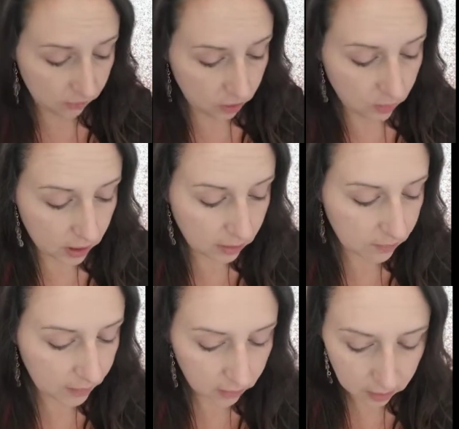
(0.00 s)
Now, if
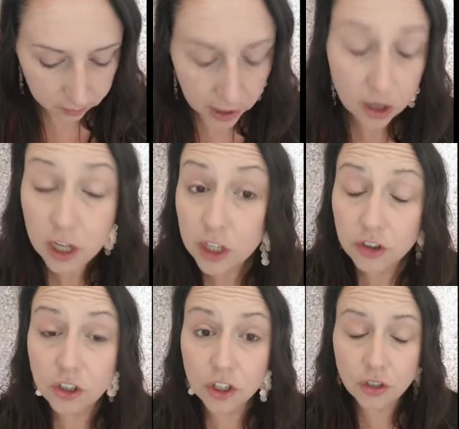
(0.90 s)
you want it to be a little
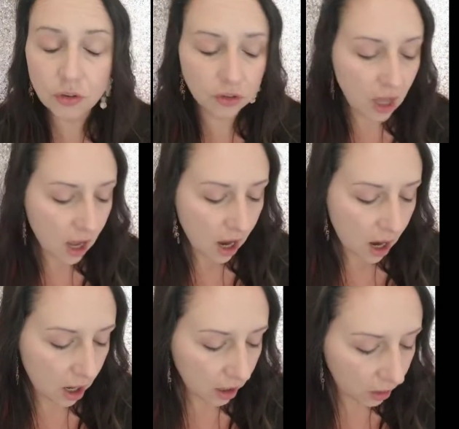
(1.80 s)
brighter, here's the good news.
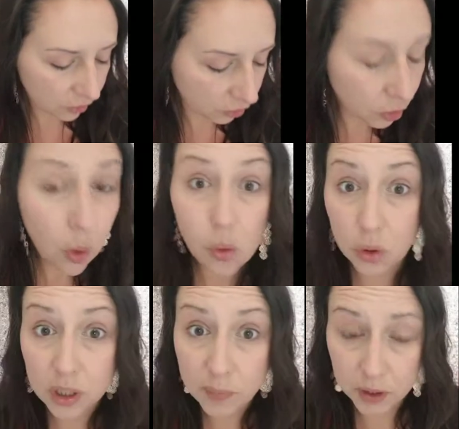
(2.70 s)
Our colors
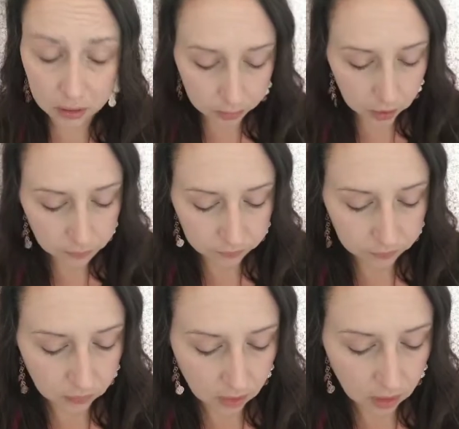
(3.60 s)
are totally
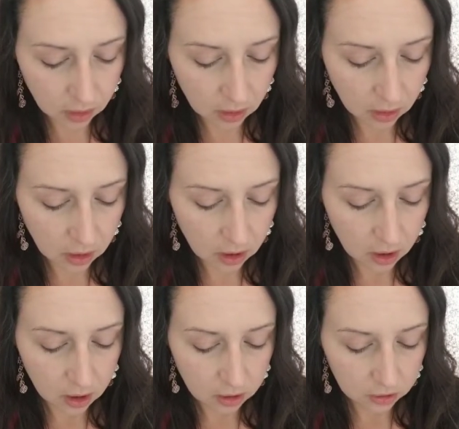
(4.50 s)
buildable.
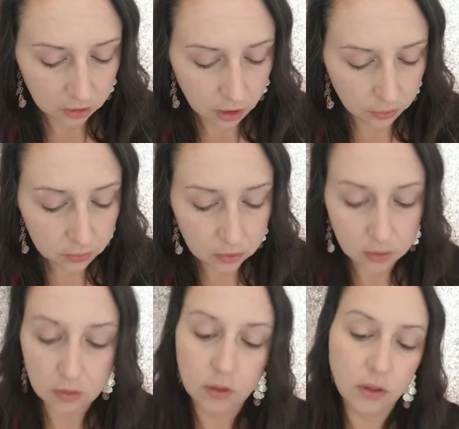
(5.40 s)

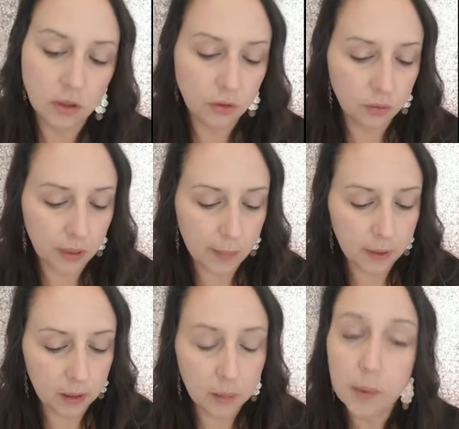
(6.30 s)
So you
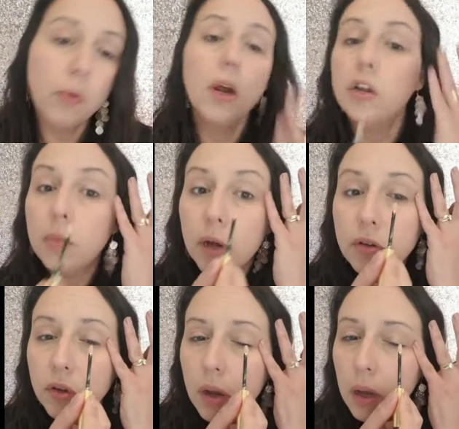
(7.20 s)
just grab a little bit more
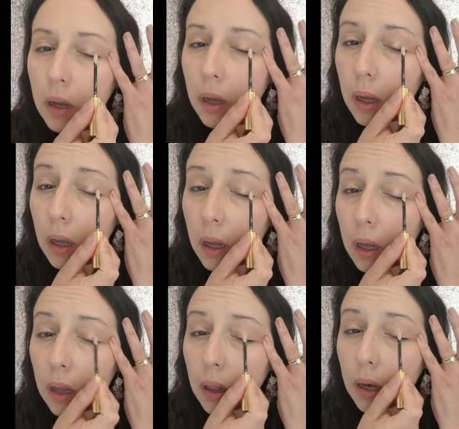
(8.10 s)
on your brush.
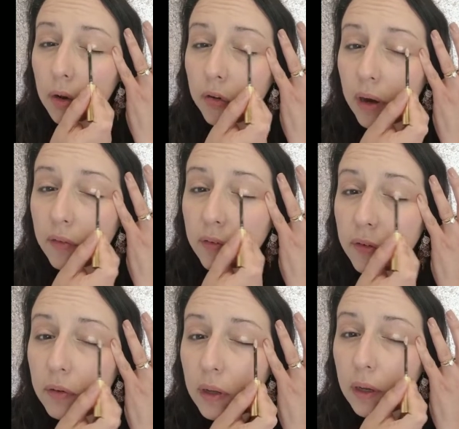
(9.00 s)
Let it
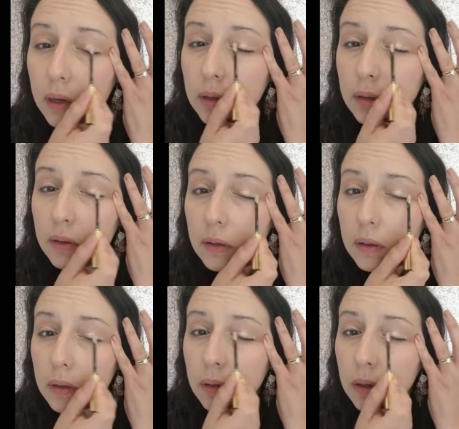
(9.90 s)
dry for a few
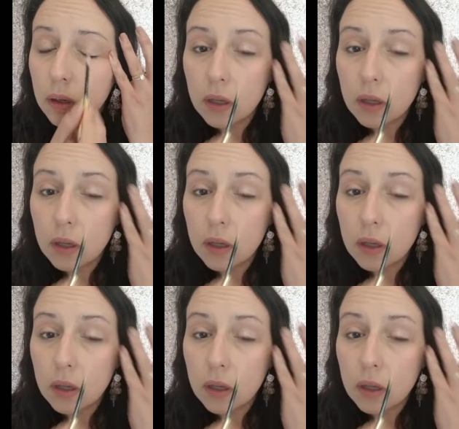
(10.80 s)
seconds